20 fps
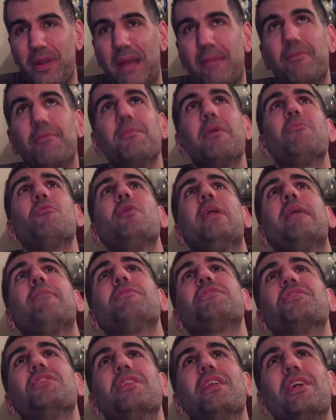I remember when I
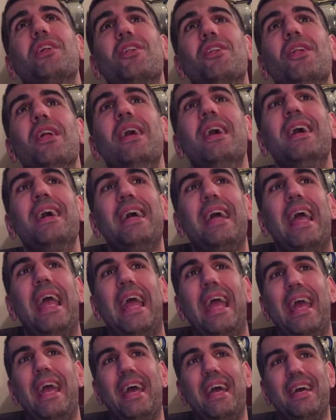was little
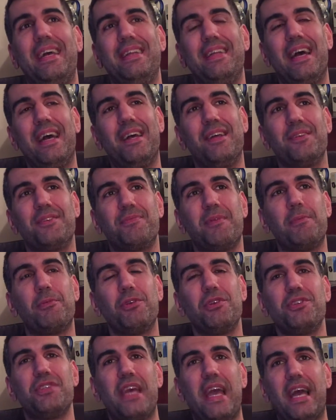and people
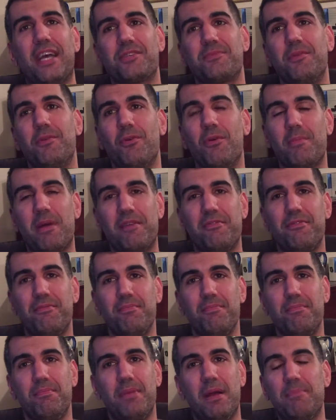used to ask me what my
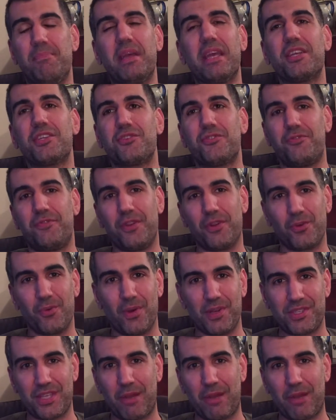biggest fear was.